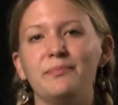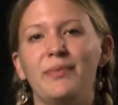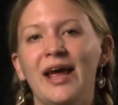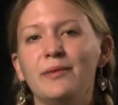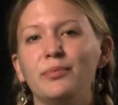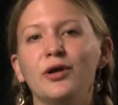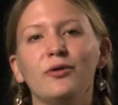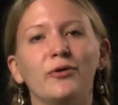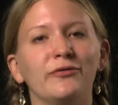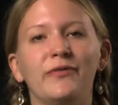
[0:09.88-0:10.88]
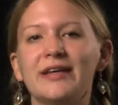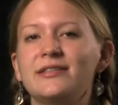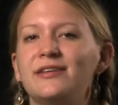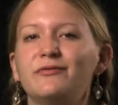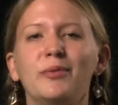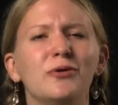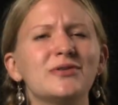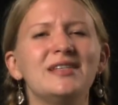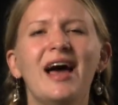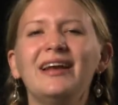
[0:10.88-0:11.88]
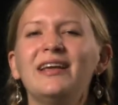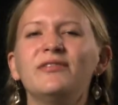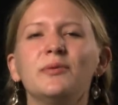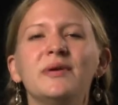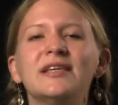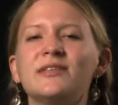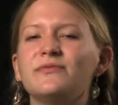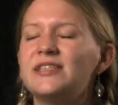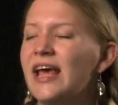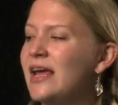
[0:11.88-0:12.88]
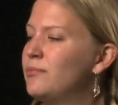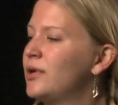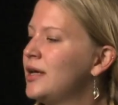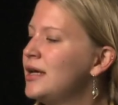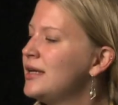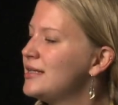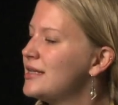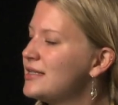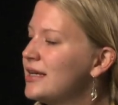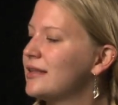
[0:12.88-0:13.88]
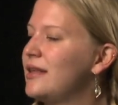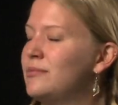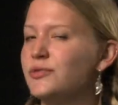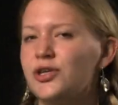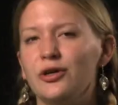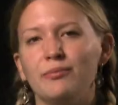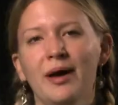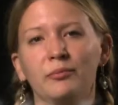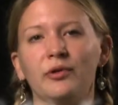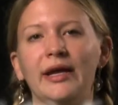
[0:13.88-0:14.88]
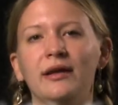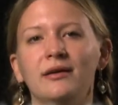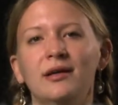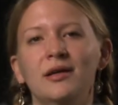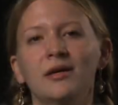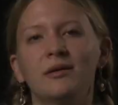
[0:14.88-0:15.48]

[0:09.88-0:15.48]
paper or festive bows, not even a piece of tape to stick them to your memory, but I